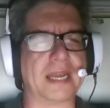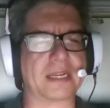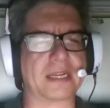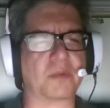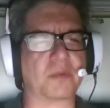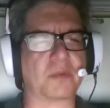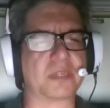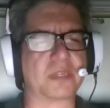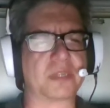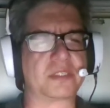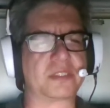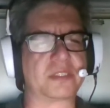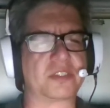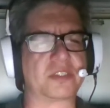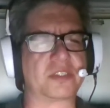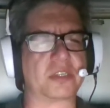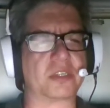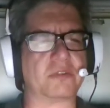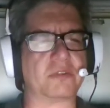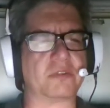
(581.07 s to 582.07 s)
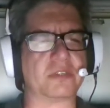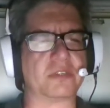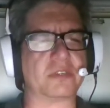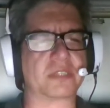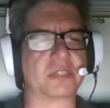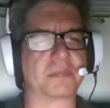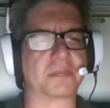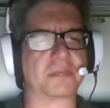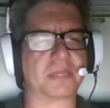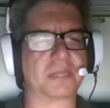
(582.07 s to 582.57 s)
I want to show you
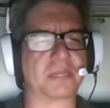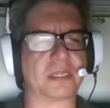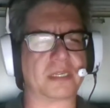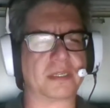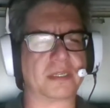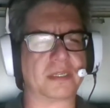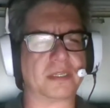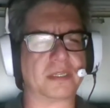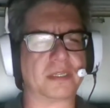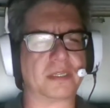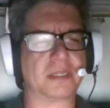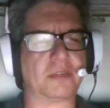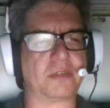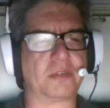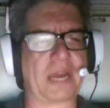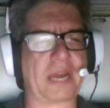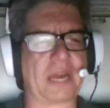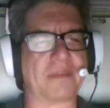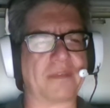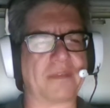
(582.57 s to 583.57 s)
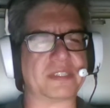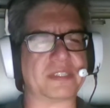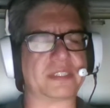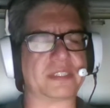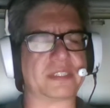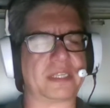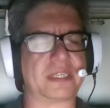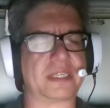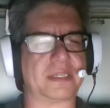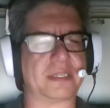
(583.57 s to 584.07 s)
something. You haven't
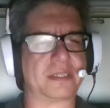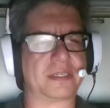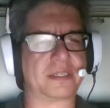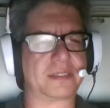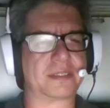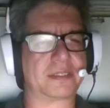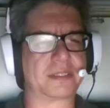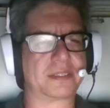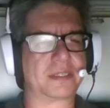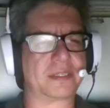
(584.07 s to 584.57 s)
seen it."